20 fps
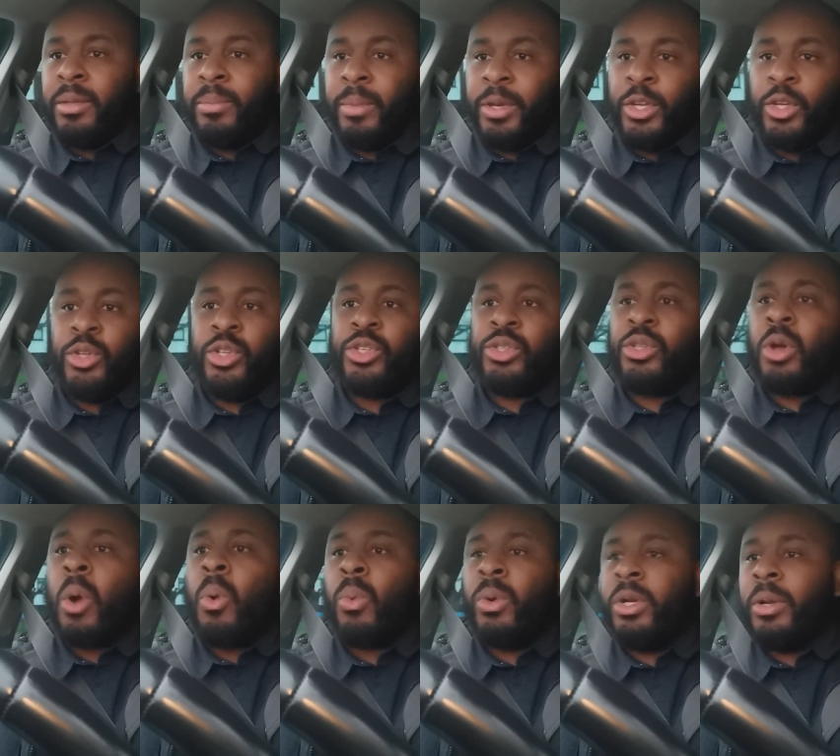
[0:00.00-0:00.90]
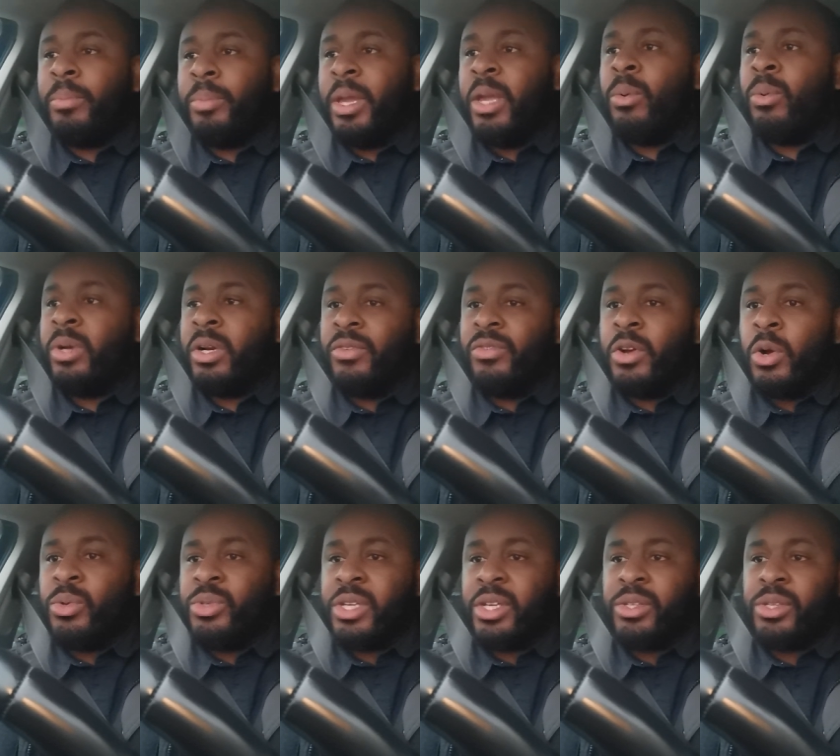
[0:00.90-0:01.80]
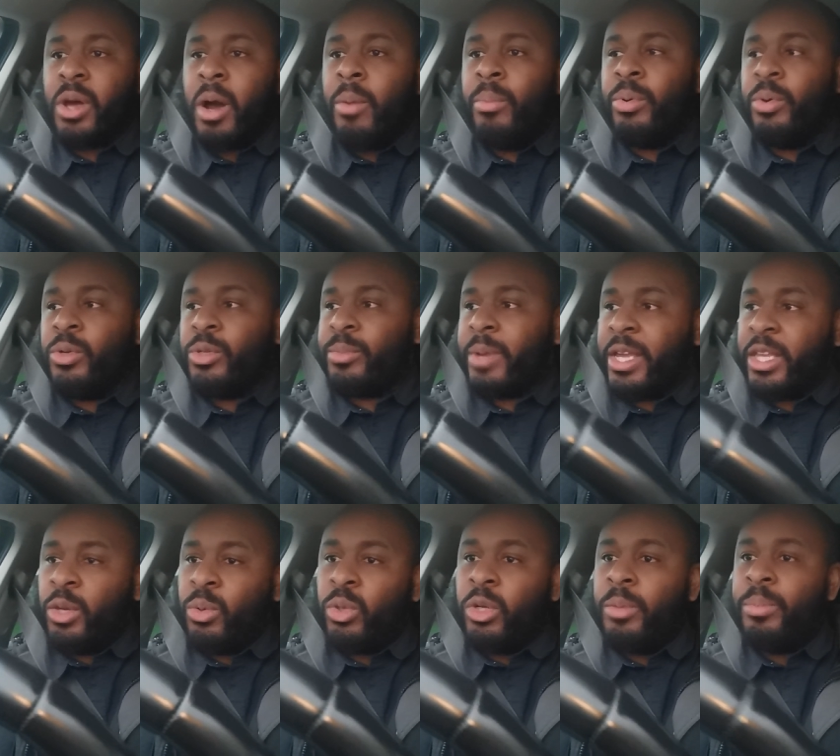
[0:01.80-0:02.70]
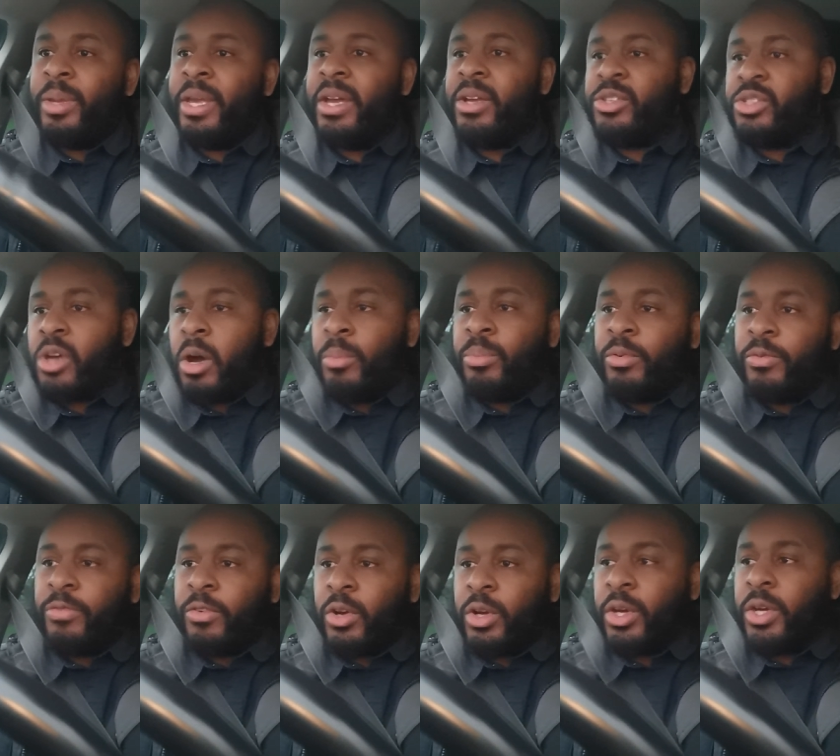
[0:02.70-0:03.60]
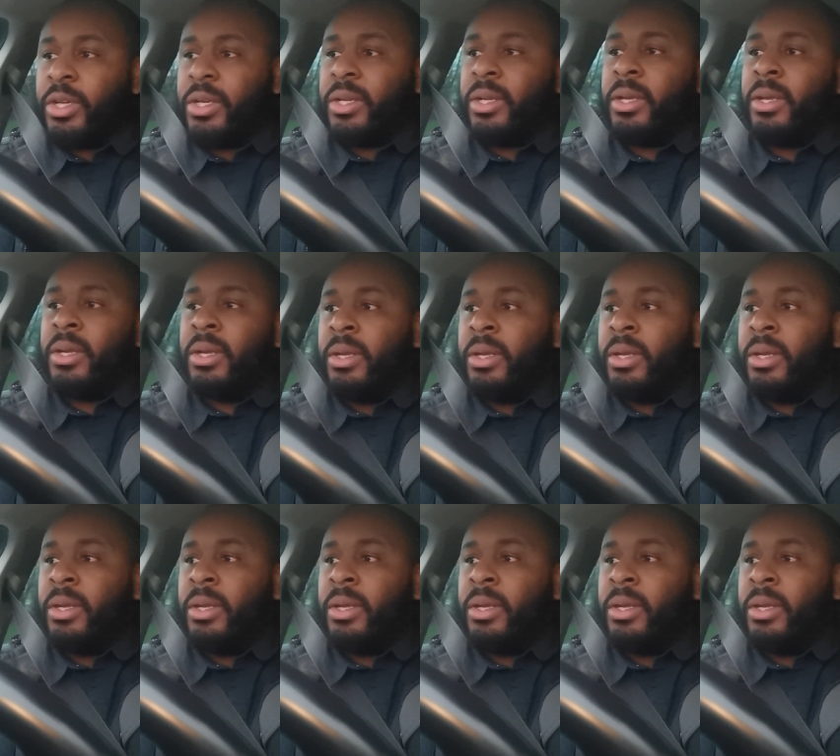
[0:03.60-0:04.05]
But you just don't want to be one of those examples, man. You want to be example for good.